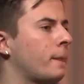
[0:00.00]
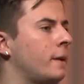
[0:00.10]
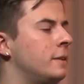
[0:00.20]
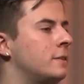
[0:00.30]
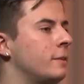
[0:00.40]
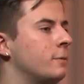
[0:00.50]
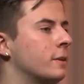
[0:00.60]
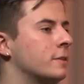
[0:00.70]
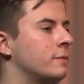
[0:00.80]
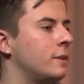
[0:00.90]
it's different
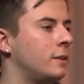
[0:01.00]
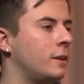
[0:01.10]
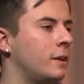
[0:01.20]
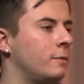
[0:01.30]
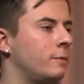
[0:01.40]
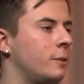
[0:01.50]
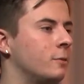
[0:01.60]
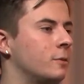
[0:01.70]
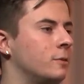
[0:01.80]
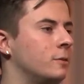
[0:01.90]
because I've done a lot of
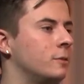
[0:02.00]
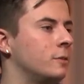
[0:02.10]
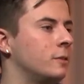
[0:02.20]
local